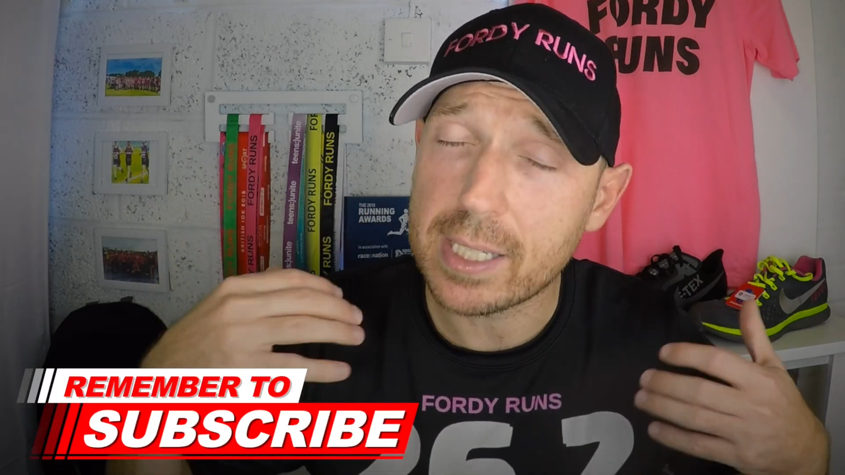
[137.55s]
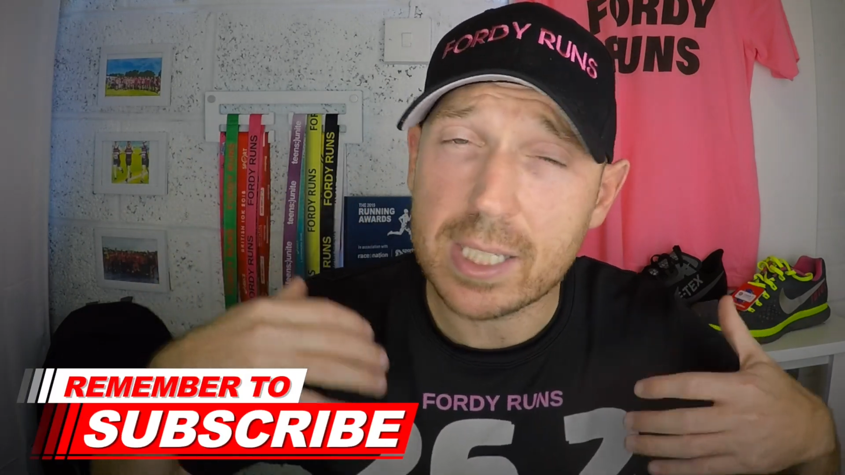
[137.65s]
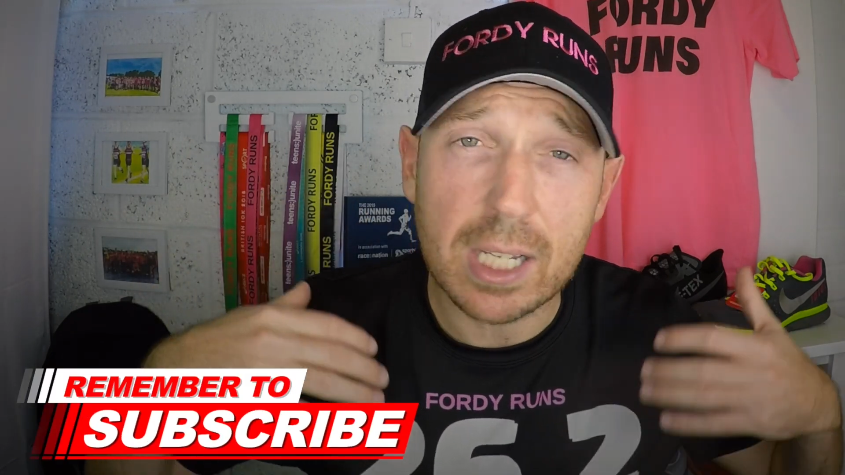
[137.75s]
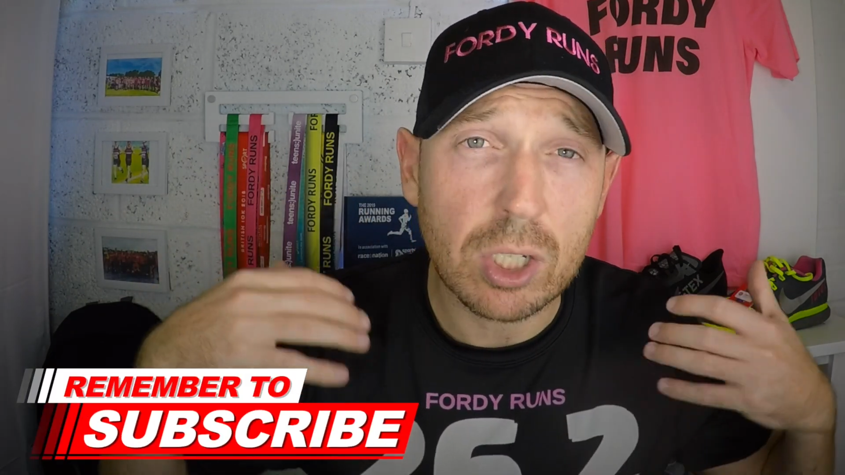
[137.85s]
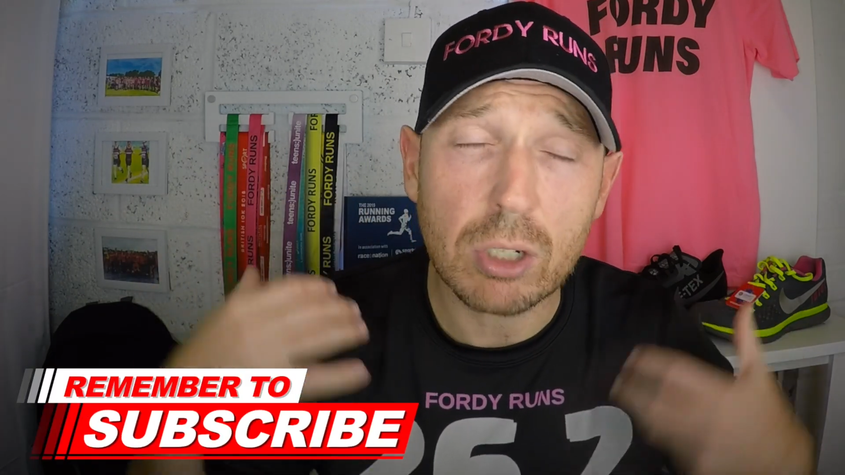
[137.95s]
it's
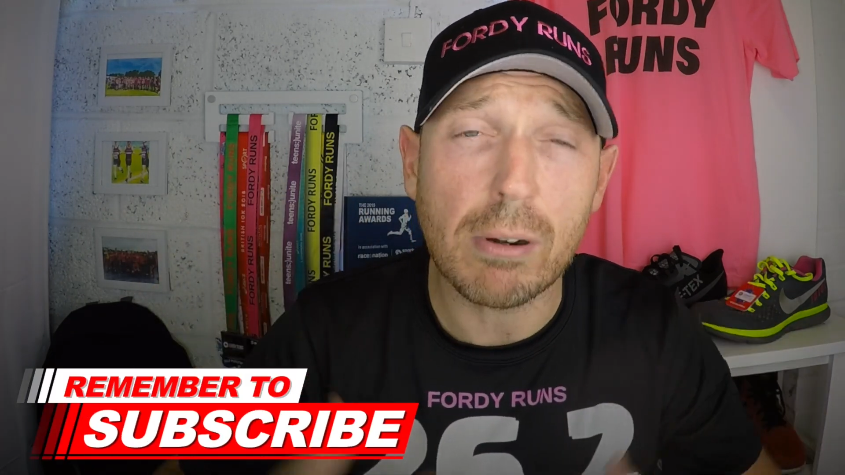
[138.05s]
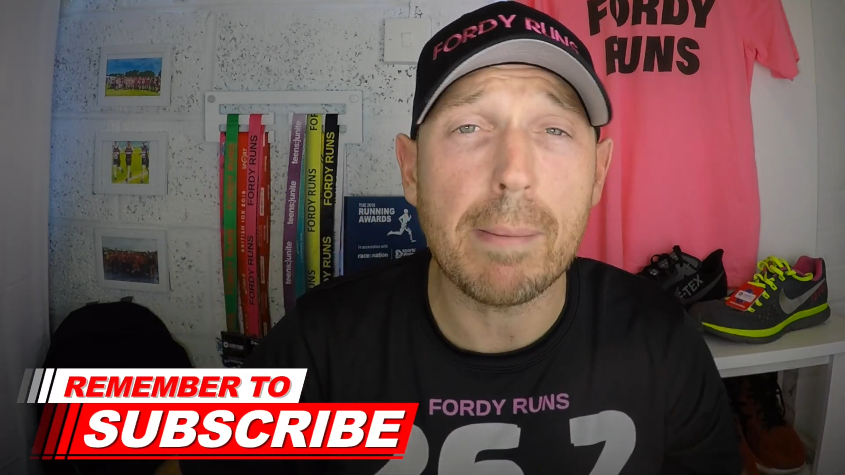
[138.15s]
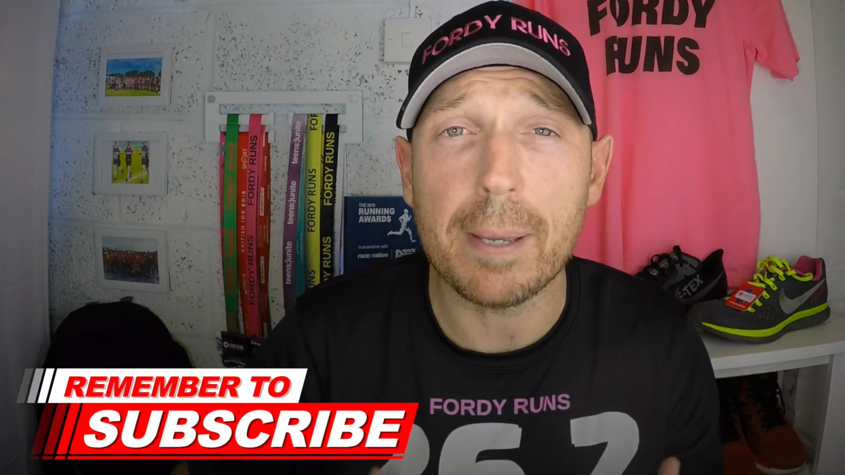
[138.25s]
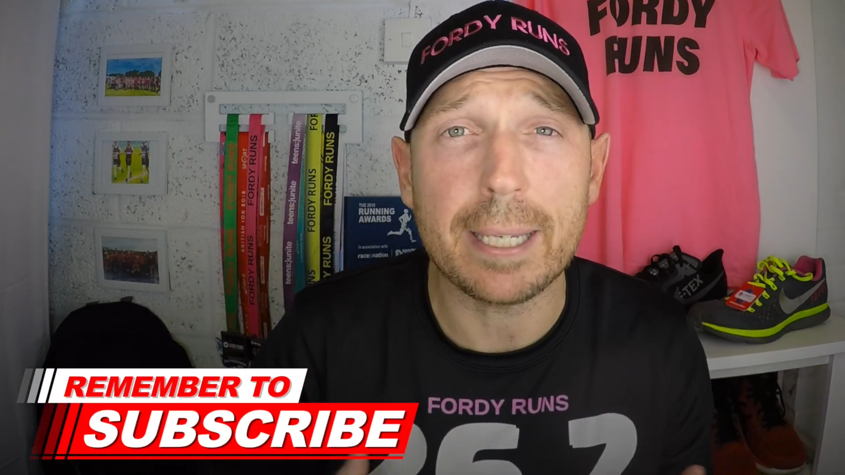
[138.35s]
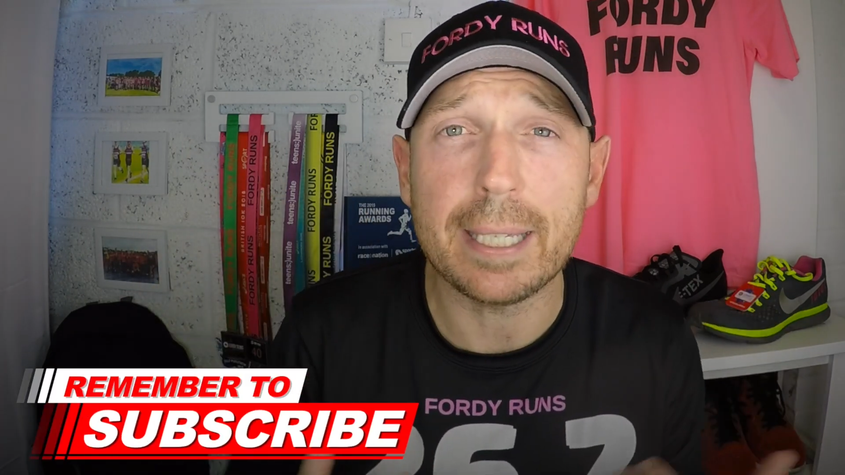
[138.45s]
such a
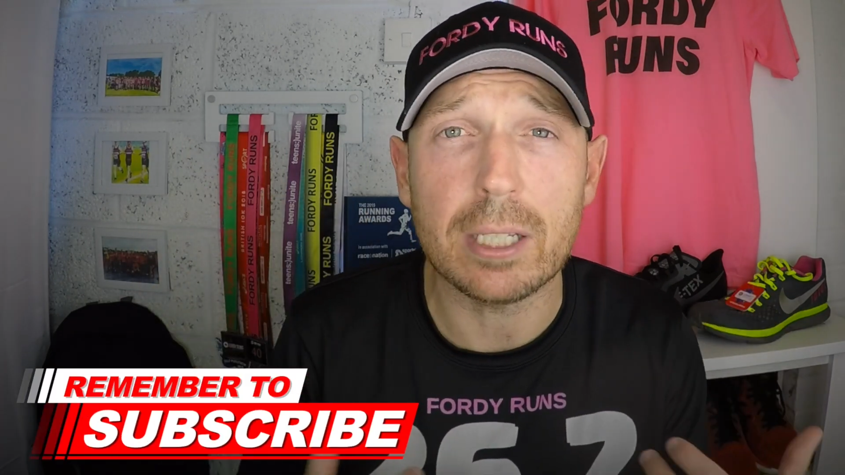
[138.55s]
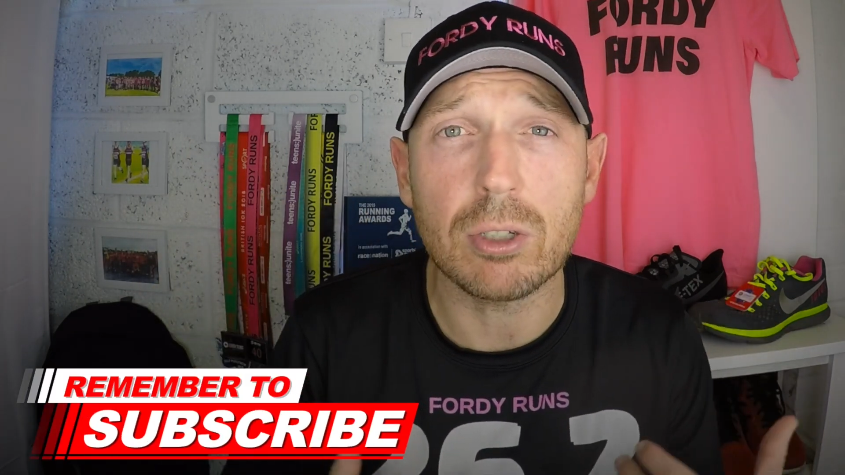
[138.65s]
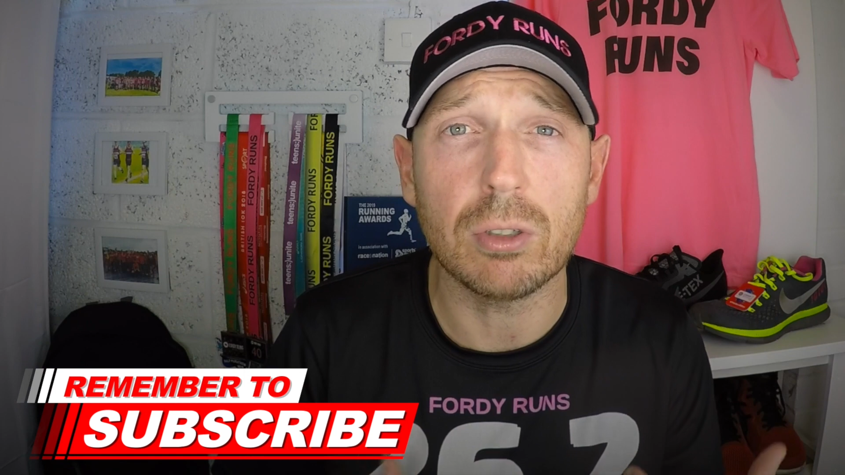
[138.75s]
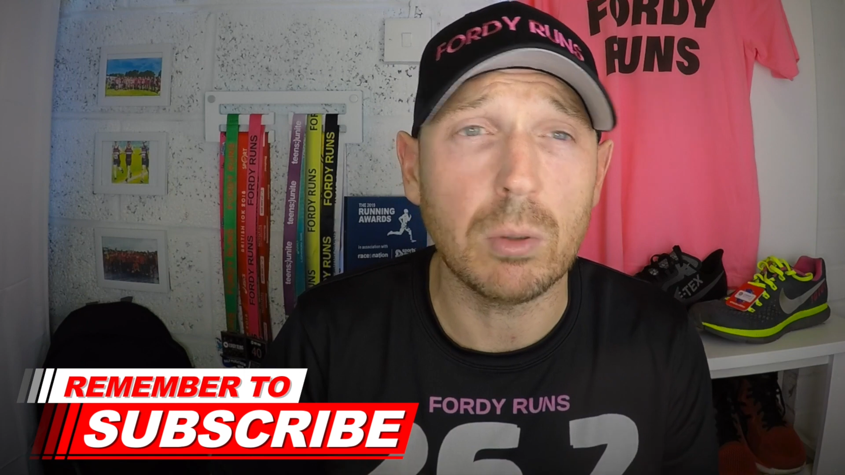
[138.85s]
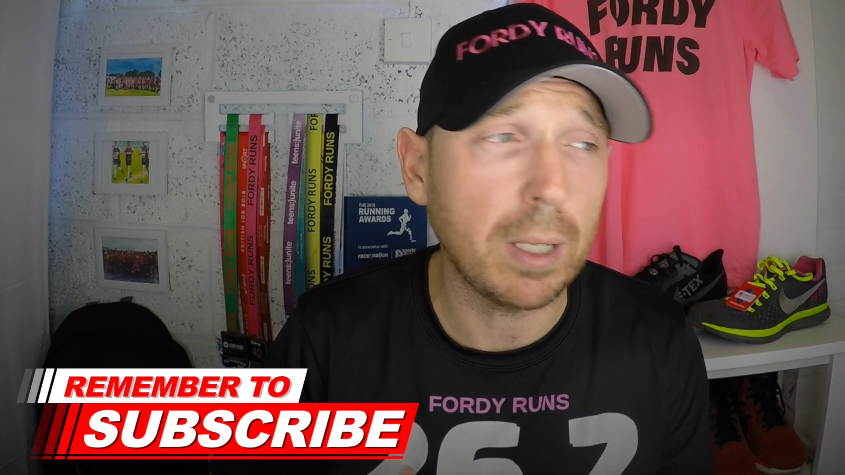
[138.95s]
great bit of kit
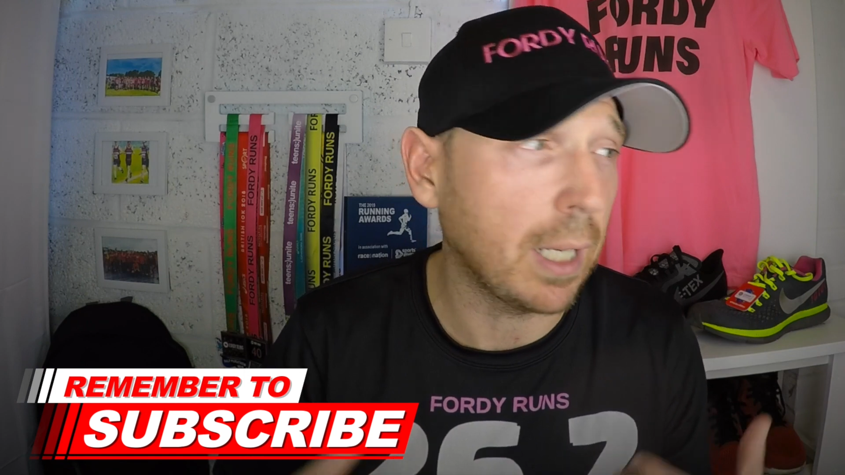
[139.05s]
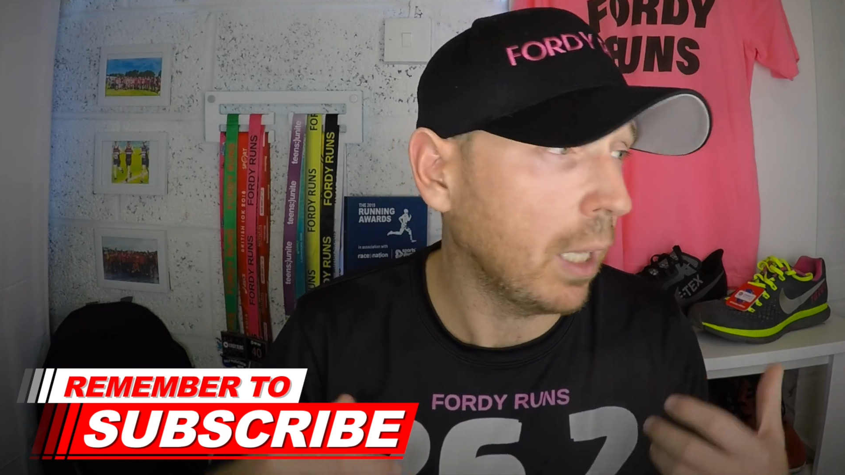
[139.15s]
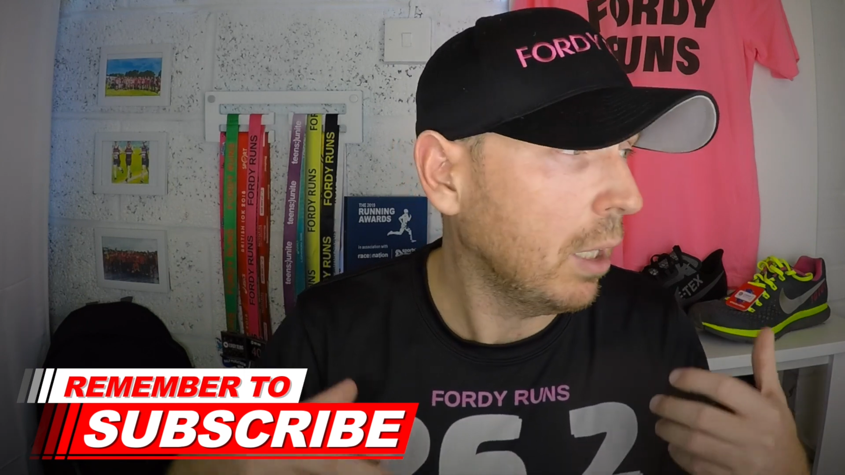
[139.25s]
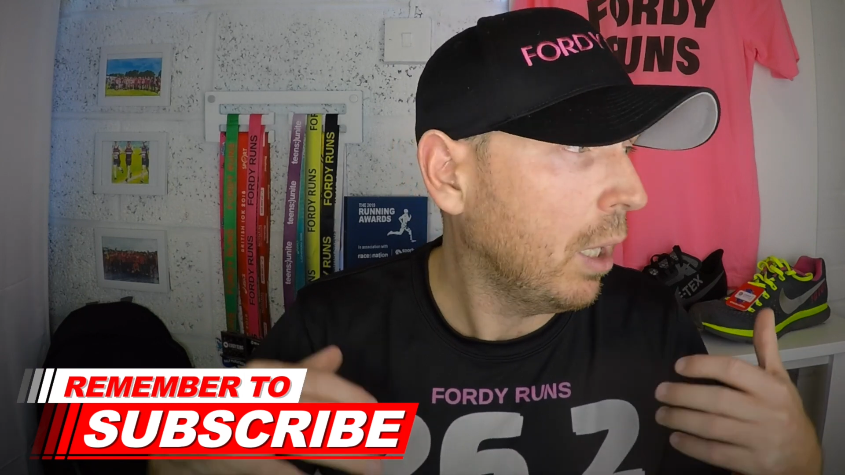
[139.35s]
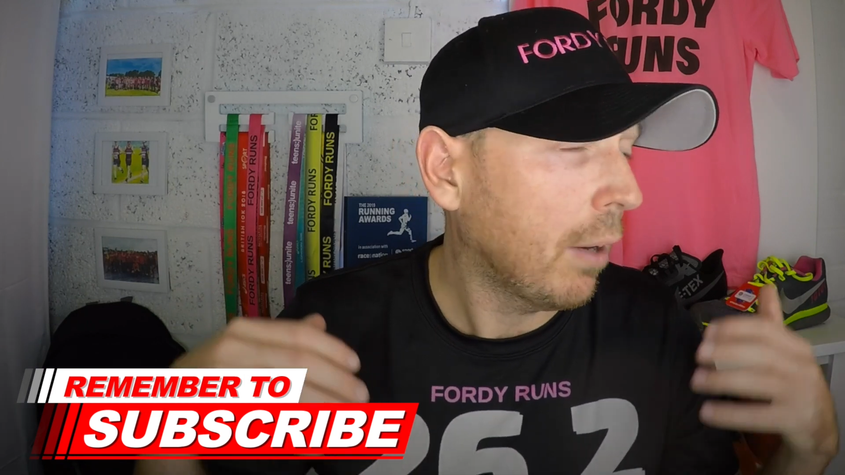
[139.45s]
during the winter.